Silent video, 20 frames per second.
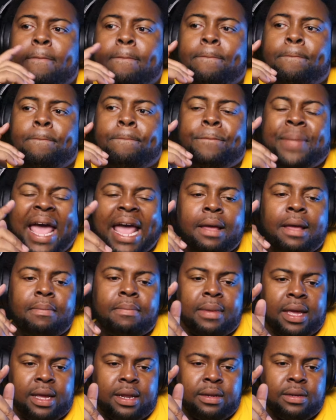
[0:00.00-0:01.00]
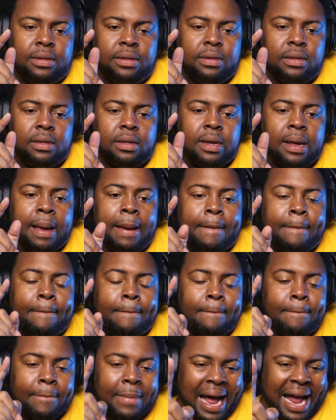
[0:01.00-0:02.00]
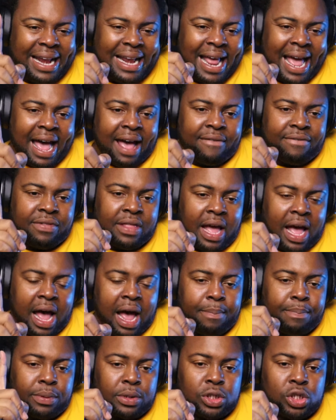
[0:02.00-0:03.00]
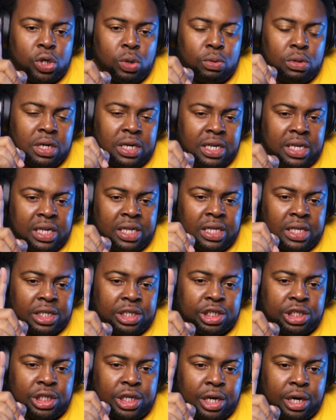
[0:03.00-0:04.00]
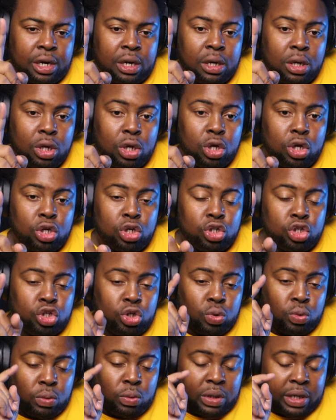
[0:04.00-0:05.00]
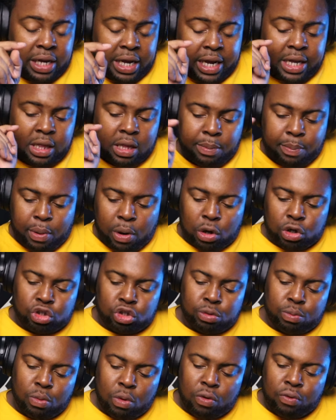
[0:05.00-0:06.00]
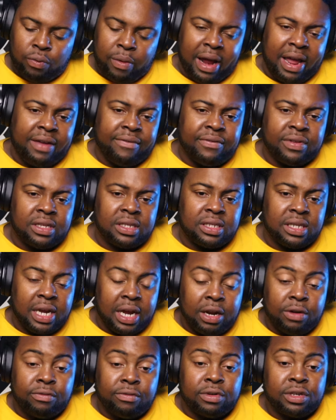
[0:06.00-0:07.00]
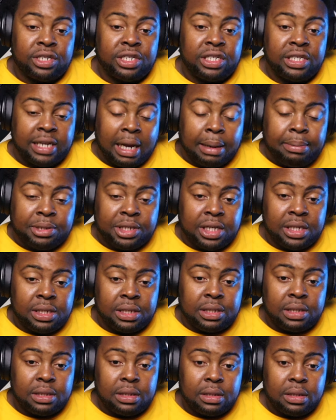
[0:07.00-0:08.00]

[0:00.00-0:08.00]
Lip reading: Bateman might have the opportunity this year to lead the Baltimore Ravens in receptions